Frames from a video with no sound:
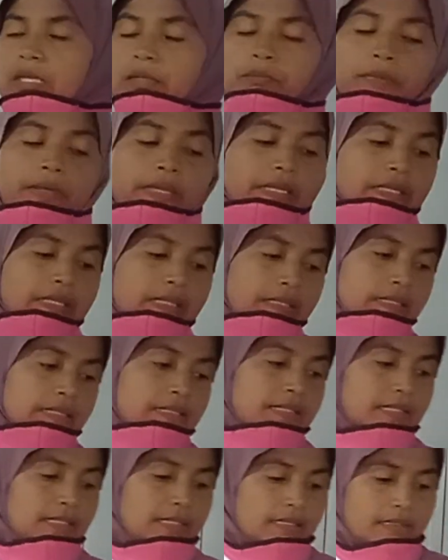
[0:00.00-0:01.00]
My
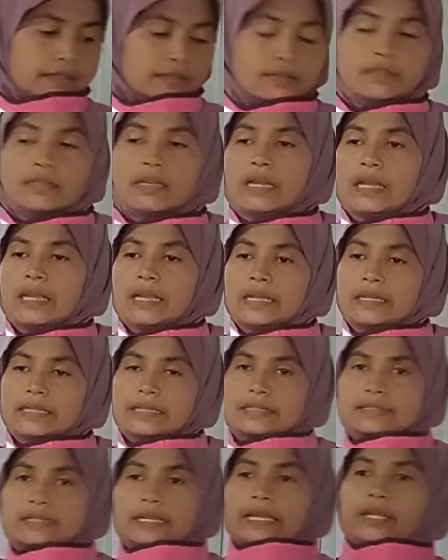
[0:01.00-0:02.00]
concern
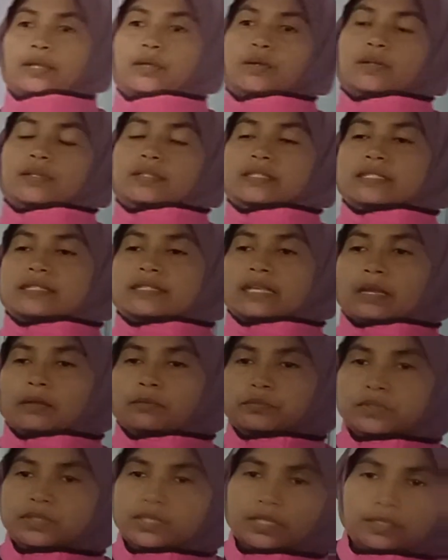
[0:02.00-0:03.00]
in a psychology
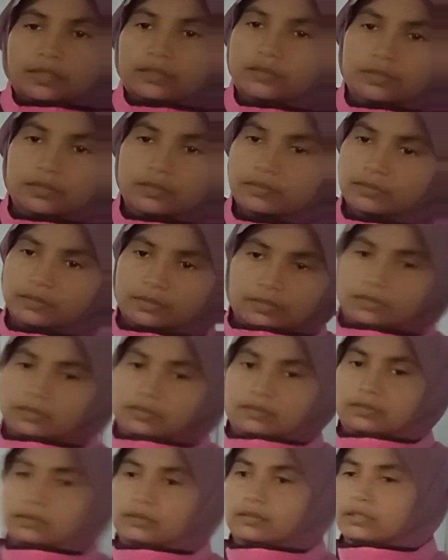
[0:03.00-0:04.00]
subject,
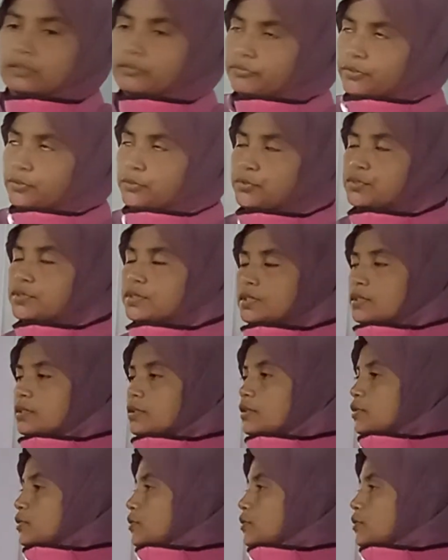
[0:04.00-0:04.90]
in future